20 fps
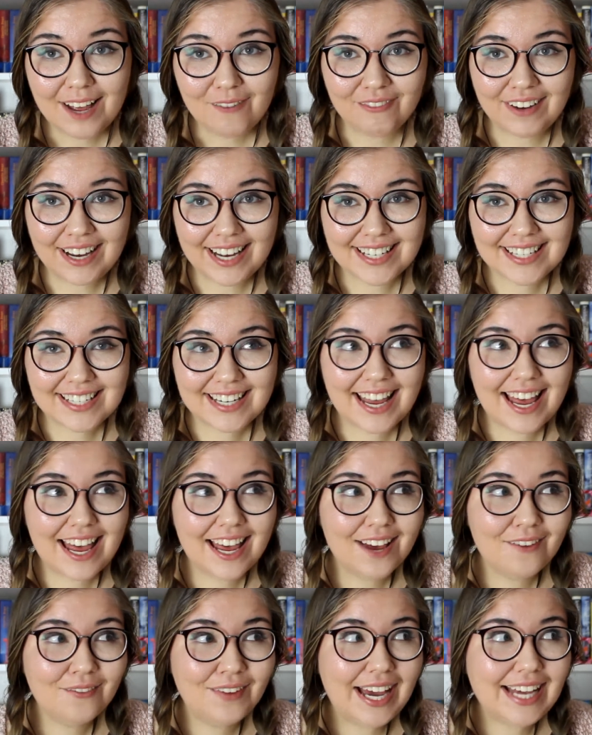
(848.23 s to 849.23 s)
But
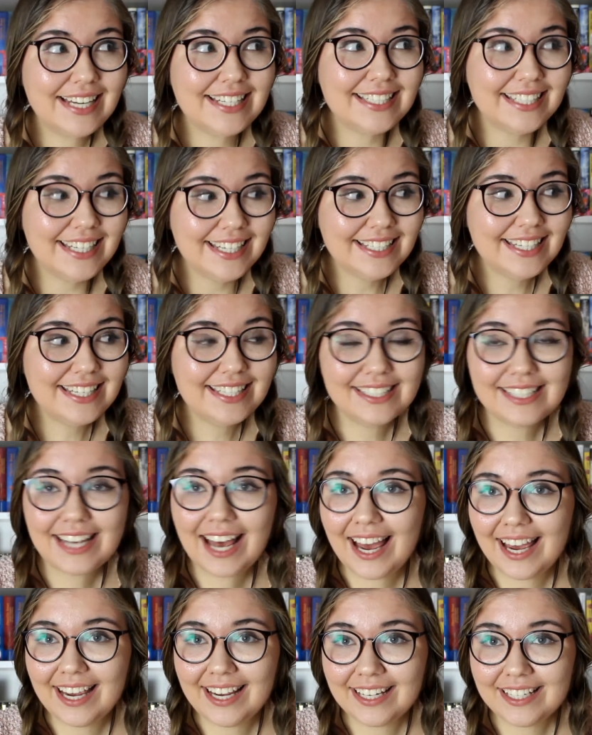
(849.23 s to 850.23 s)
I did
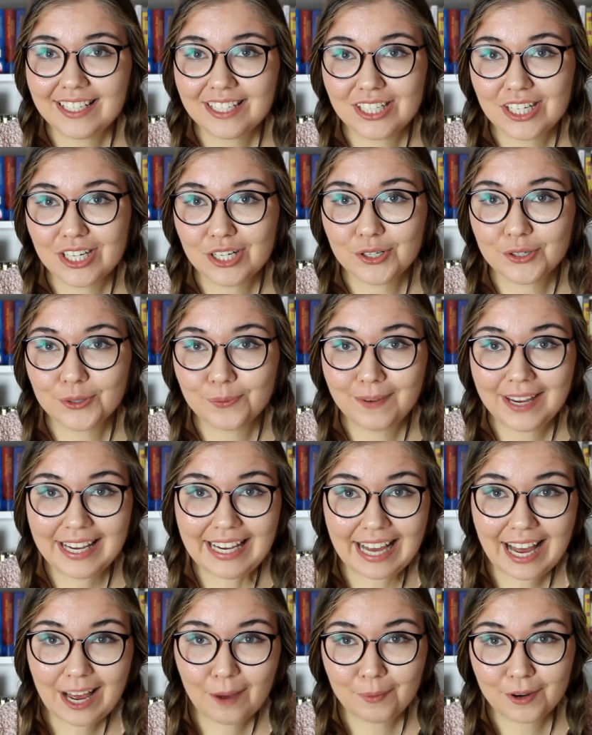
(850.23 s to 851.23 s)
decide to
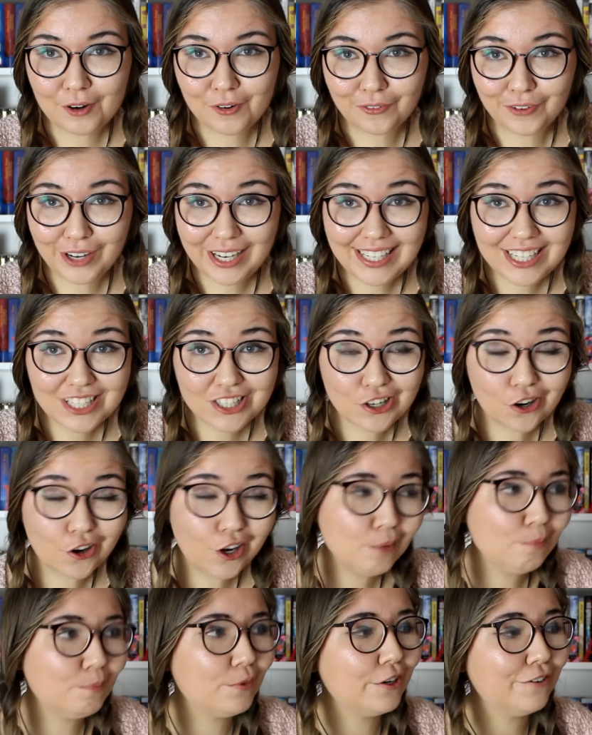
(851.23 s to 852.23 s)
pick up a really
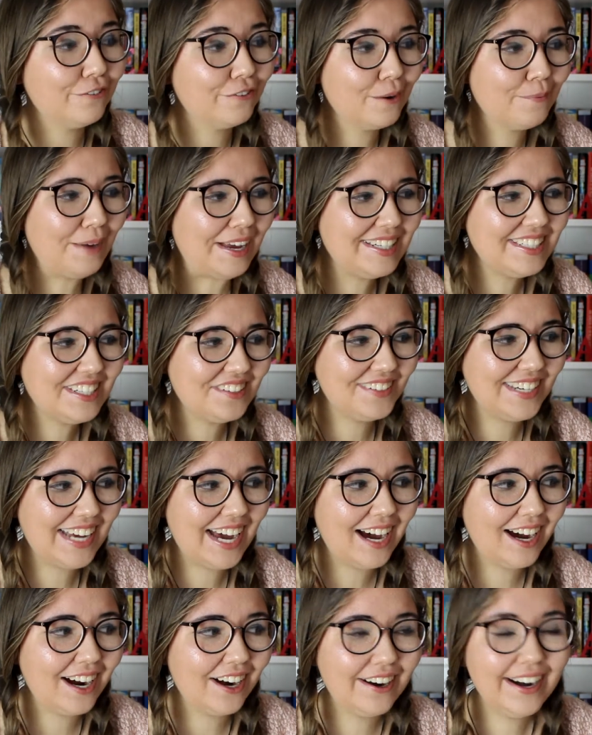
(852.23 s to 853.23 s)
short book from my
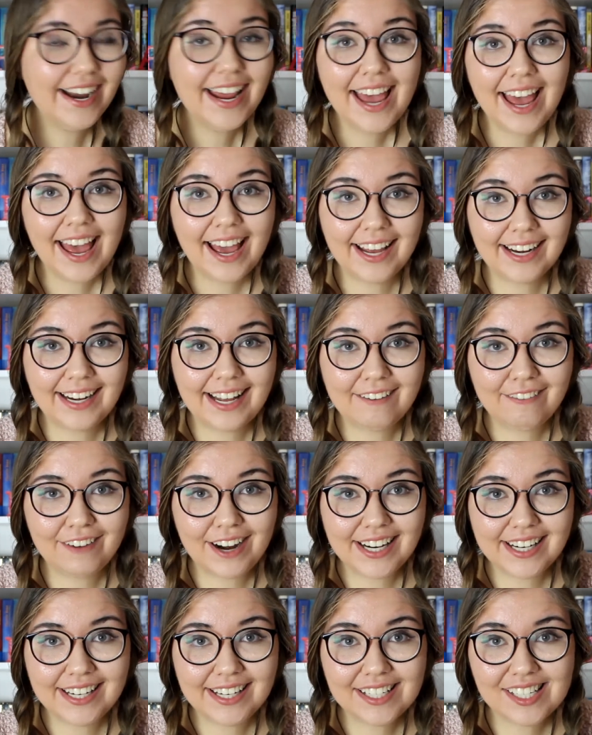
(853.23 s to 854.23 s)
TBR, and I
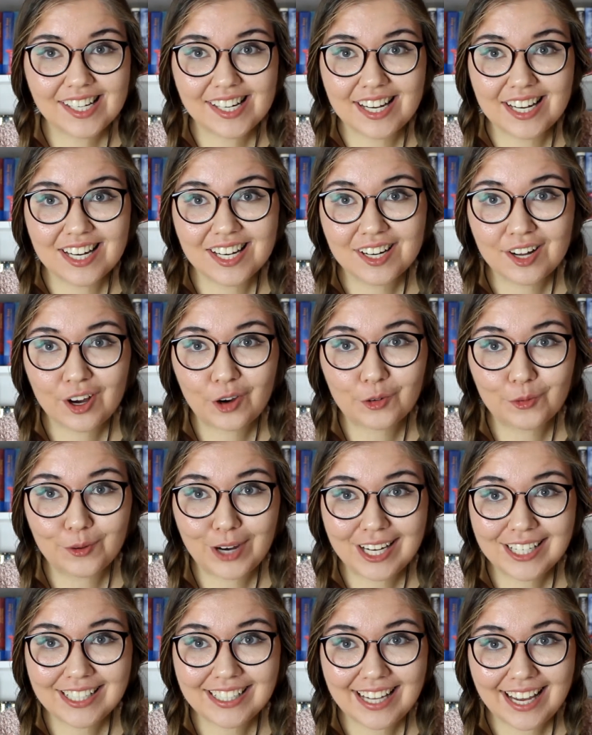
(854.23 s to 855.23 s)
read it in
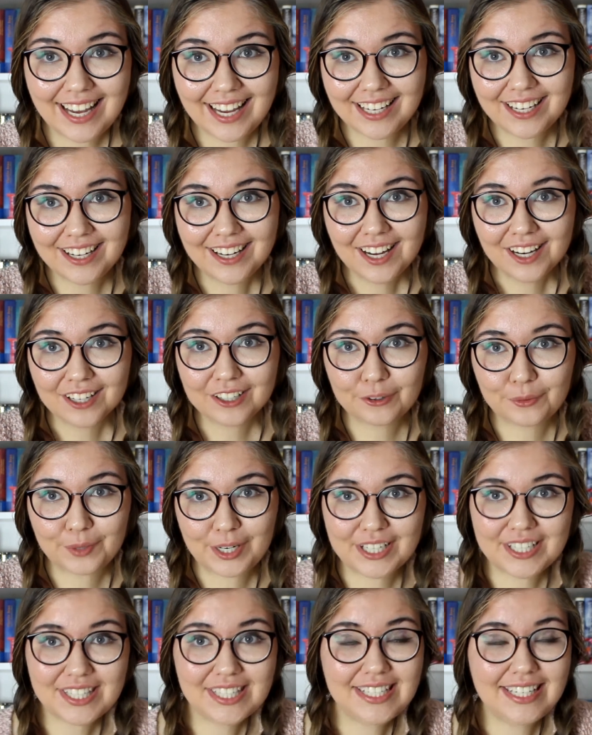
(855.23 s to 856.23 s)
one day
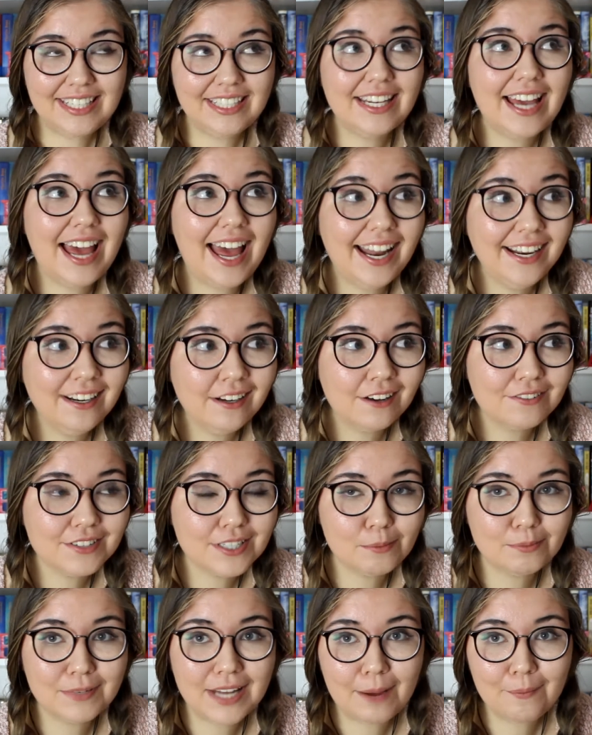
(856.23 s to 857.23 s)
towards the end of
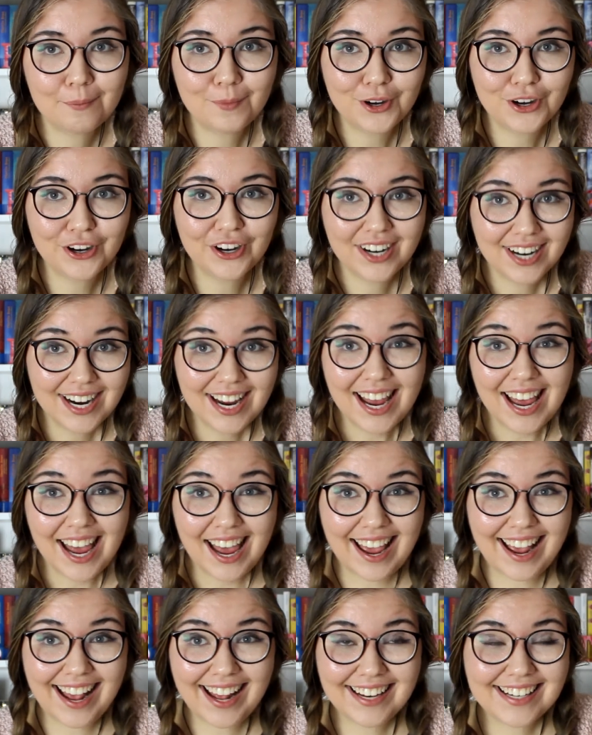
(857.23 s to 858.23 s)
September,
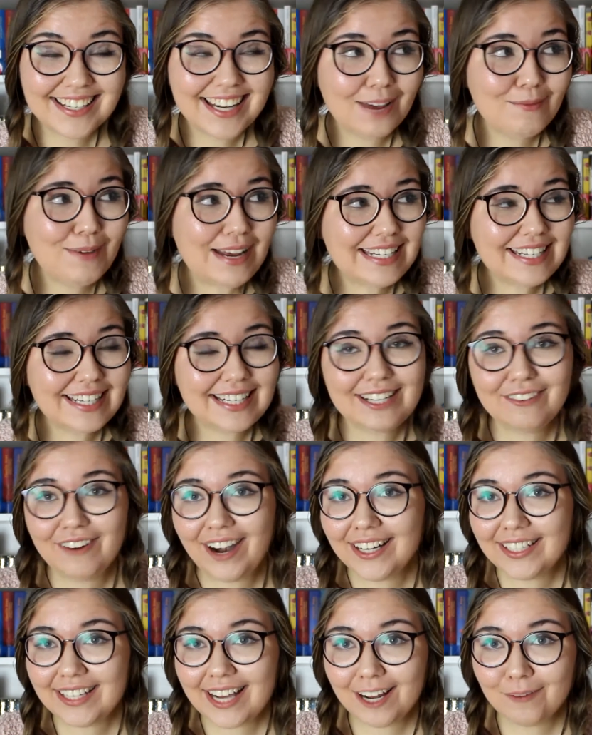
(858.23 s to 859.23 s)
and I basically
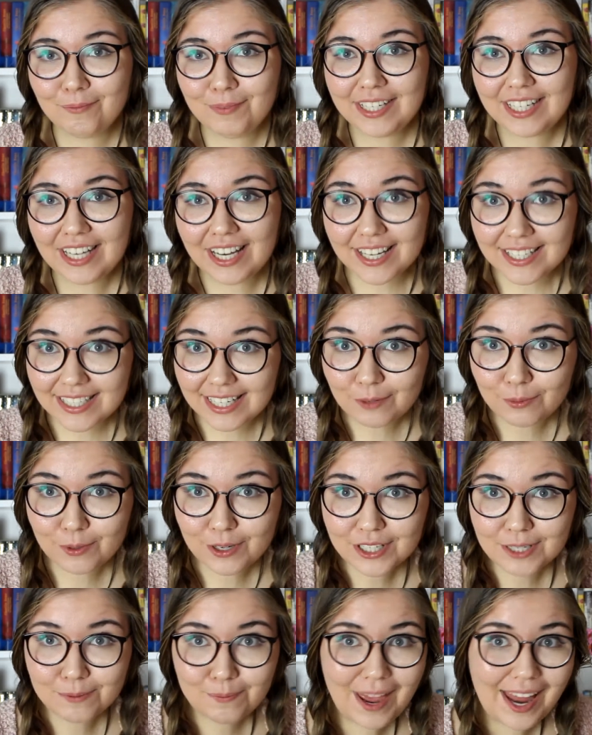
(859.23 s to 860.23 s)
read that because it
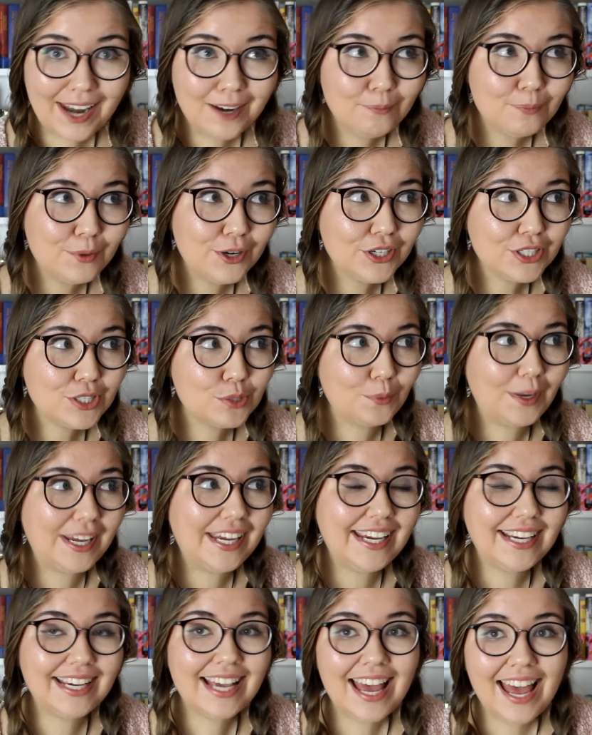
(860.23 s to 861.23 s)
was Banned Books
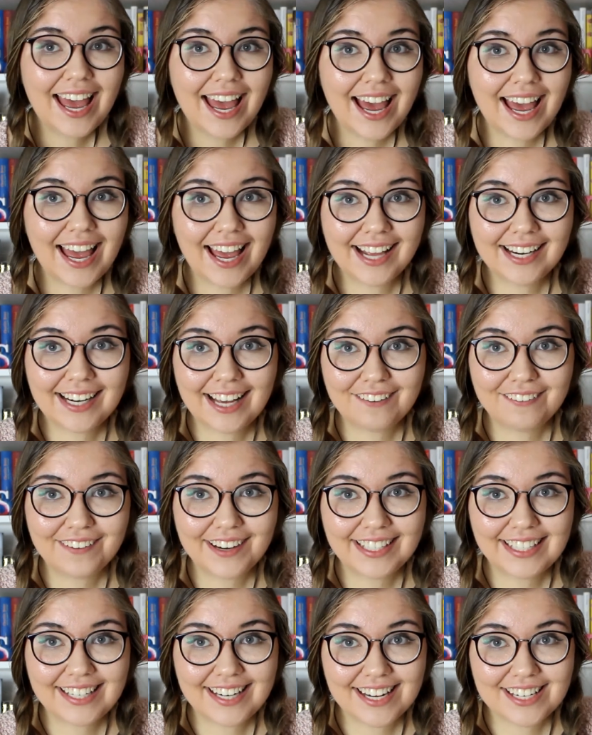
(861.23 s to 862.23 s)
Week, and I
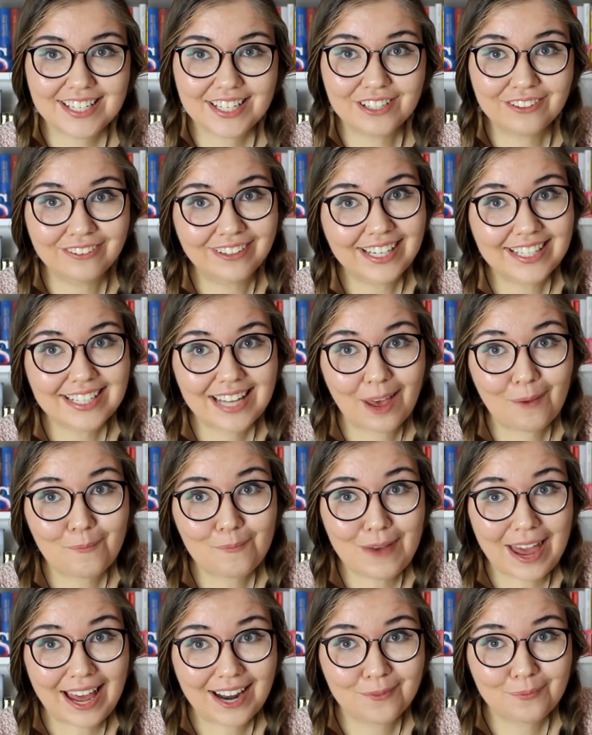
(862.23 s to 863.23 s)
thought that I should read a
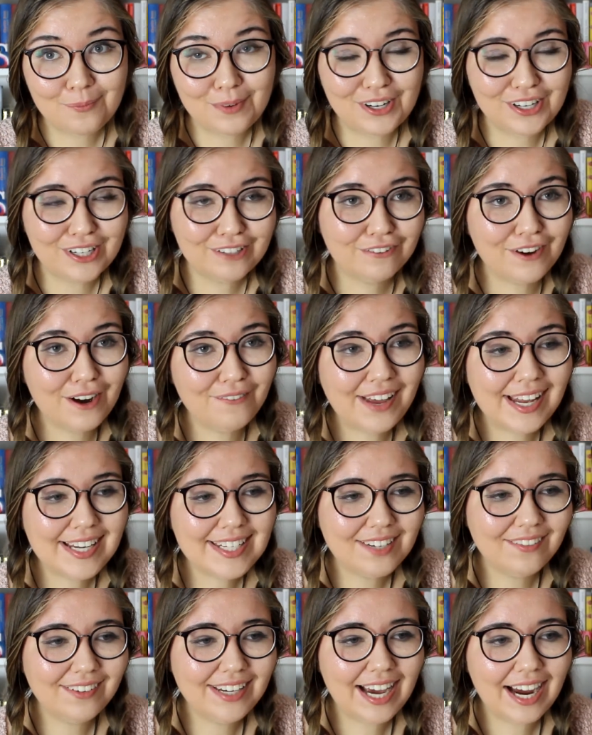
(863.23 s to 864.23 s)
banned book from my
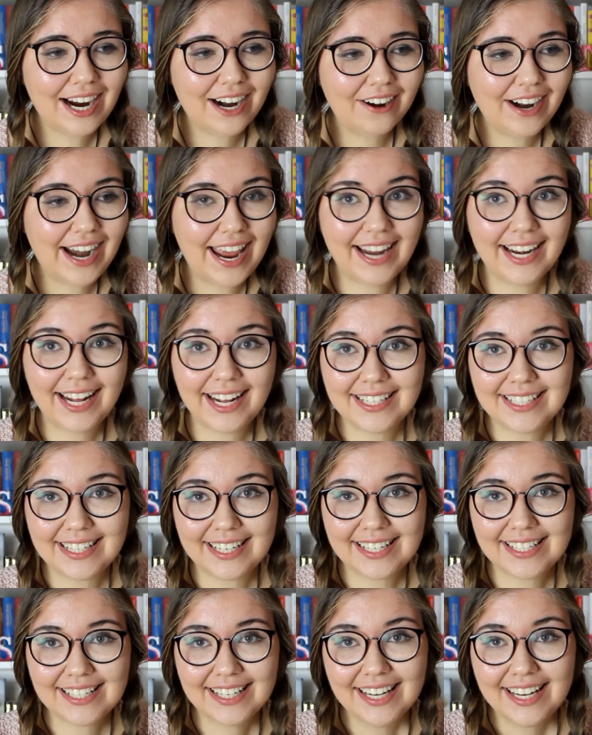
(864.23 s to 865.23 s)
TBR, and I
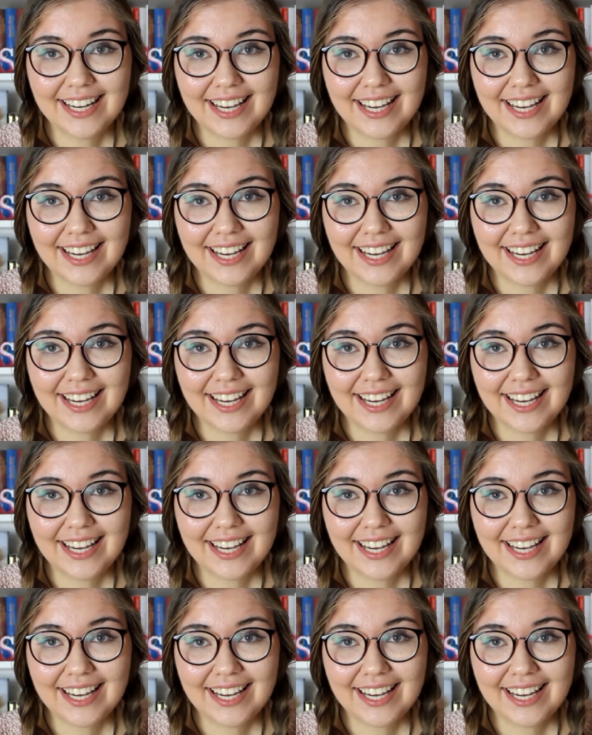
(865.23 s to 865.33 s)
did.